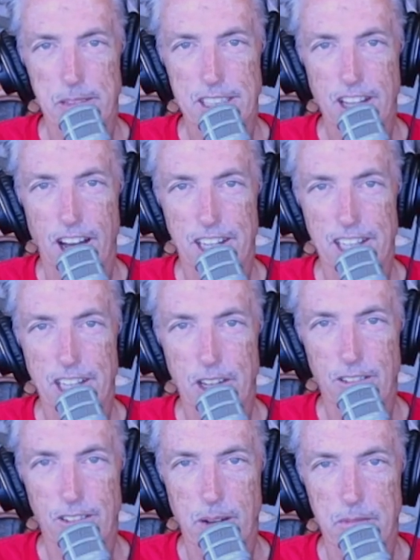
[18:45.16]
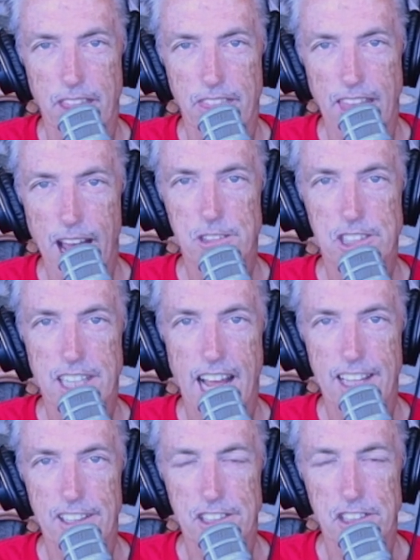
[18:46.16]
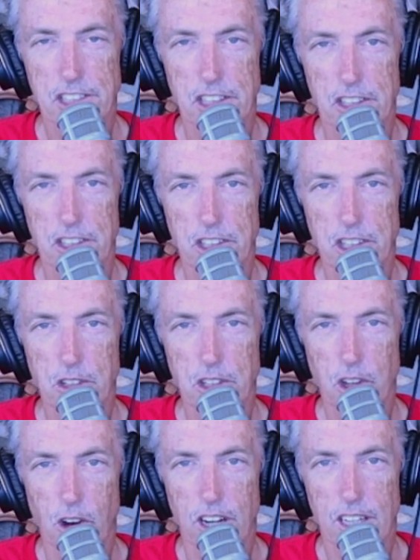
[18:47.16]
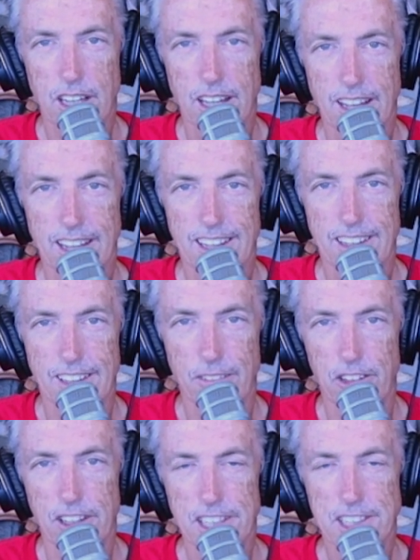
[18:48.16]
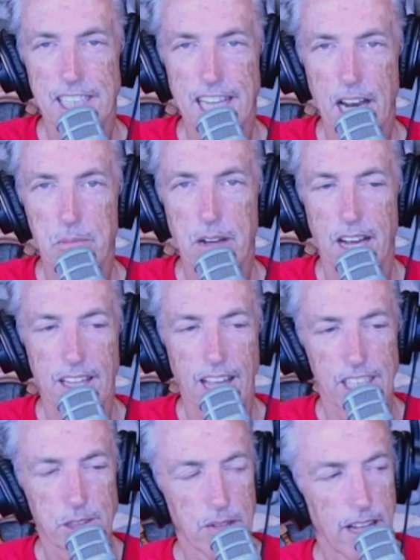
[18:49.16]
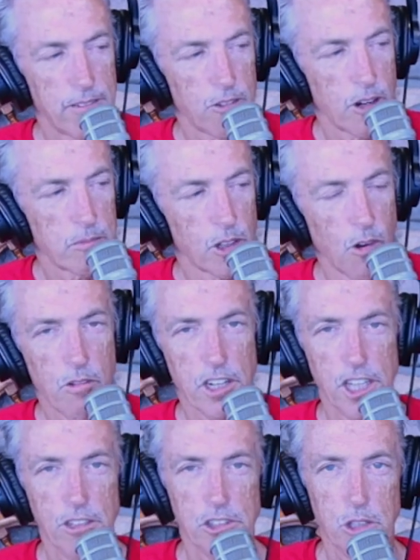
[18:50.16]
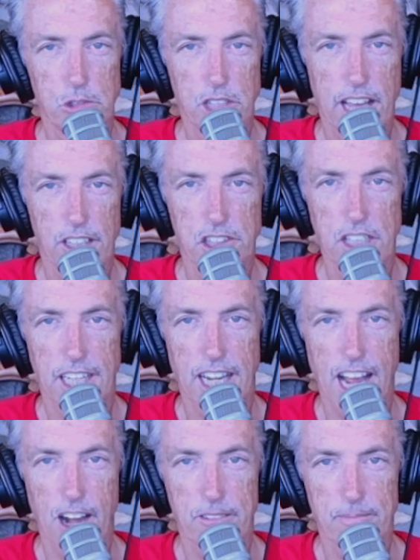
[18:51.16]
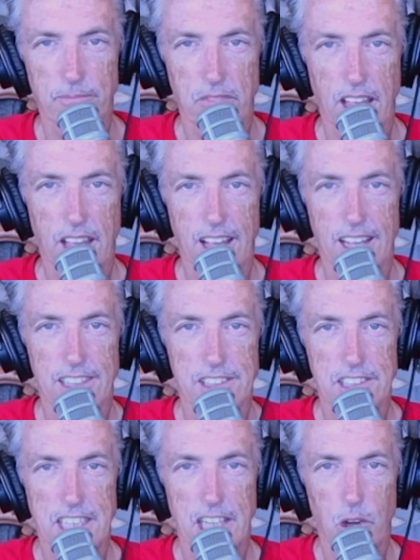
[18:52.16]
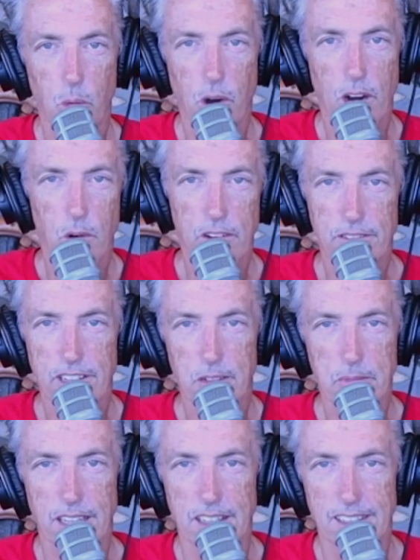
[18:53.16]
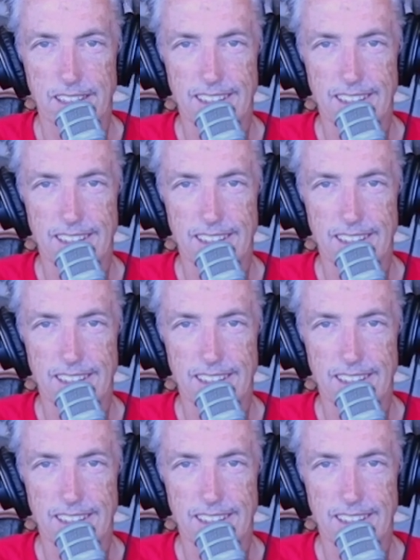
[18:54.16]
be talking to you from the Thousand Islands, New York. And if you're listening on a podcast platform, go over to the YouTube channel, check it out, see where we're filming.